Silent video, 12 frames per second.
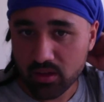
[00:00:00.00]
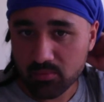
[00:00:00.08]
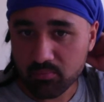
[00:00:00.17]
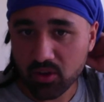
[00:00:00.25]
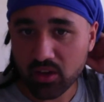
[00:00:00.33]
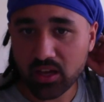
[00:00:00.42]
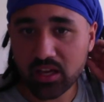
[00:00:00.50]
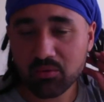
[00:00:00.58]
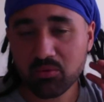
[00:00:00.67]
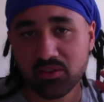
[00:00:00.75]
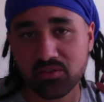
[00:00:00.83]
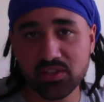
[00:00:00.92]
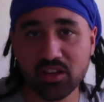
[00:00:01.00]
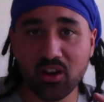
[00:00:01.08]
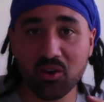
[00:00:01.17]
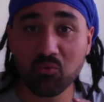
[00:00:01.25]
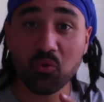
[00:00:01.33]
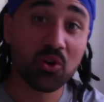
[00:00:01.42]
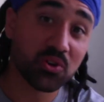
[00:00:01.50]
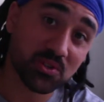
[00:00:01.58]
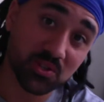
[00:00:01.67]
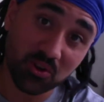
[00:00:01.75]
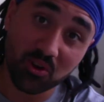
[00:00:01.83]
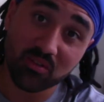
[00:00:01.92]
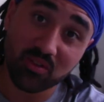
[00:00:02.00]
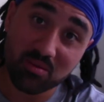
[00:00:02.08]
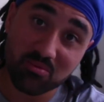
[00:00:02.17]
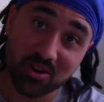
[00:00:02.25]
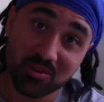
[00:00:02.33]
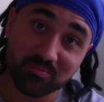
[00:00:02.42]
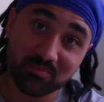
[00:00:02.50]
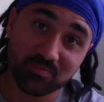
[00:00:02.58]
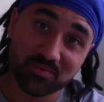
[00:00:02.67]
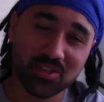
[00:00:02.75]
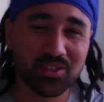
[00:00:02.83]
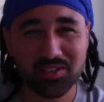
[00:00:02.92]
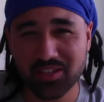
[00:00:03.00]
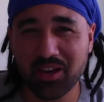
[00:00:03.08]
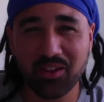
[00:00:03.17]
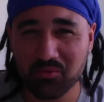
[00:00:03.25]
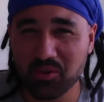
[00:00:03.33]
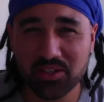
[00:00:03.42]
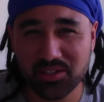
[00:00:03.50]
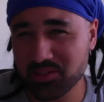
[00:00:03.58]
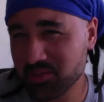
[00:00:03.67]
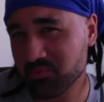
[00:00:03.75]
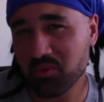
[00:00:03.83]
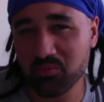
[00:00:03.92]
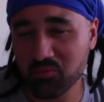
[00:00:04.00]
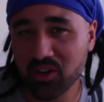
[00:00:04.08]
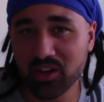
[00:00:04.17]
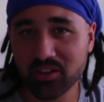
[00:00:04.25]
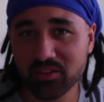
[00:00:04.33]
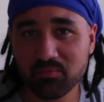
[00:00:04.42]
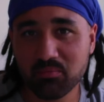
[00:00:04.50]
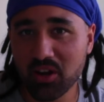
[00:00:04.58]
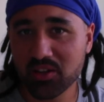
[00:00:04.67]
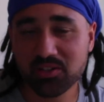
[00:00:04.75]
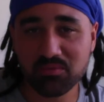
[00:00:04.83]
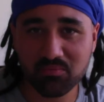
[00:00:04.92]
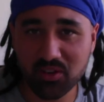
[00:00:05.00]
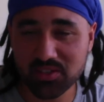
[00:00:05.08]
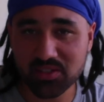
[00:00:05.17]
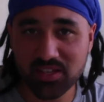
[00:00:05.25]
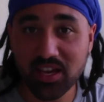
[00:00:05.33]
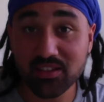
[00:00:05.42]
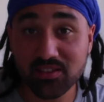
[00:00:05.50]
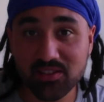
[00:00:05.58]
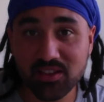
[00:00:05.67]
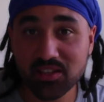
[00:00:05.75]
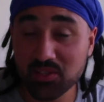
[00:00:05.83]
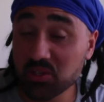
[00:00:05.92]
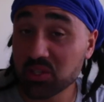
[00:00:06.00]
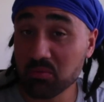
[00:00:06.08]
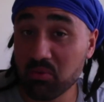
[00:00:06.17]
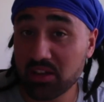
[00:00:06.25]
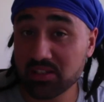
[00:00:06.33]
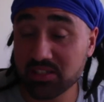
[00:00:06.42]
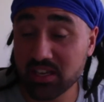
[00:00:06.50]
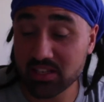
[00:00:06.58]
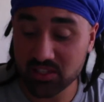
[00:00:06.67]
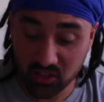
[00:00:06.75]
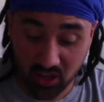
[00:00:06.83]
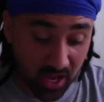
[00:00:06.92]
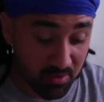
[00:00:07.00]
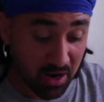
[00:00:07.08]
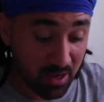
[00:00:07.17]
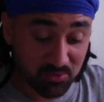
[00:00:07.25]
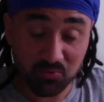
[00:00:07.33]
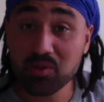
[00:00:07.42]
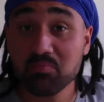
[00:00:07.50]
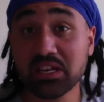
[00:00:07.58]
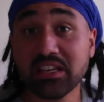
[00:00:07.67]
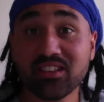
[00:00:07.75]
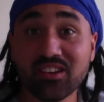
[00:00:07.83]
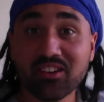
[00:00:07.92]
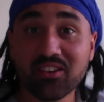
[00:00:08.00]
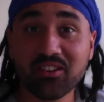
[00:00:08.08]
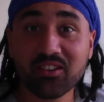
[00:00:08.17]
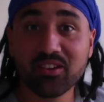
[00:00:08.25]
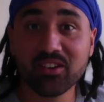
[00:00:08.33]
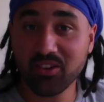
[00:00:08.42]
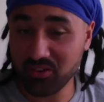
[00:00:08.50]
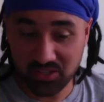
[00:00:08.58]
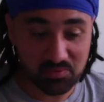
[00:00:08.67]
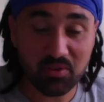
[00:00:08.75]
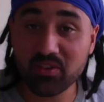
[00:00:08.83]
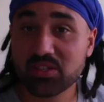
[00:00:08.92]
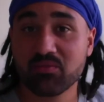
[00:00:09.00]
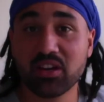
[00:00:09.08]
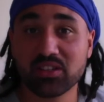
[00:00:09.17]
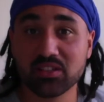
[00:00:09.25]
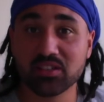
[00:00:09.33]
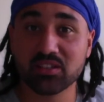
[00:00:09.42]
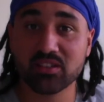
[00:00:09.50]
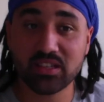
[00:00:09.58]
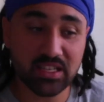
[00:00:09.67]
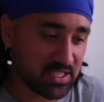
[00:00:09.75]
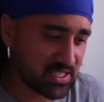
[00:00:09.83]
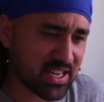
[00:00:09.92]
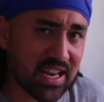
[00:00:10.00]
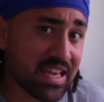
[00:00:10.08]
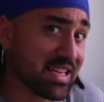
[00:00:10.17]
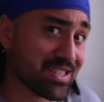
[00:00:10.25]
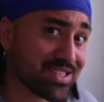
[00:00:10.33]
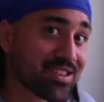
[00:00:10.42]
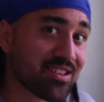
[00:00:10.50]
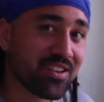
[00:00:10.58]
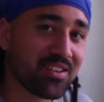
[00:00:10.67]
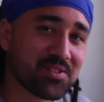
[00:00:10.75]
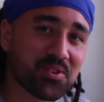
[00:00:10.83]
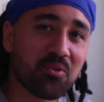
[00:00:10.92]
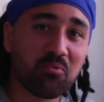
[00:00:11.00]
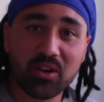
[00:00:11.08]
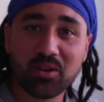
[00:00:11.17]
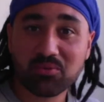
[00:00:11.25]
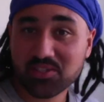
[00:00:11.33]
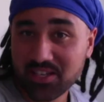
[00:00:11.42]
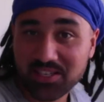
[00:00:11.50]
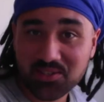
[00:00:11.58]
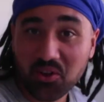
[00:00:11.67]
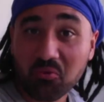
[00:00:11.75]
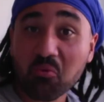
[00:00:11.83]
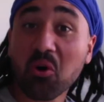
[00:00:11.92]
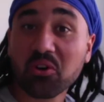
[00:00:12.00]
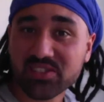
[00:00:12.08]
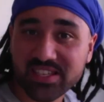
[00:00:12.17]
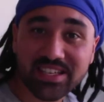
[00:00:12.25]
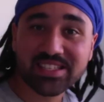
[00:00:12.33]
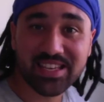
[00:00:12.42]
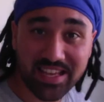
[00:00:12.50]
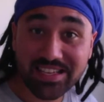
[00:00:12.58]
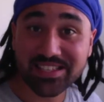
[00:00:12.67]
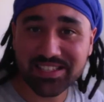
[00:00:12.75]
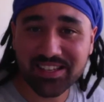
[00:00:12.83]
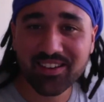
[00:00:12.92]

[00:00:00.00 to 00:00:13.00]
But he would have said, I was the God of Abraham. So you see how that works? It's just one word, past and present tense. He's using the present tense. Abraham's with me. He's been resurrected. He still is. He's not. He wasn't. He's not a was. He's an is.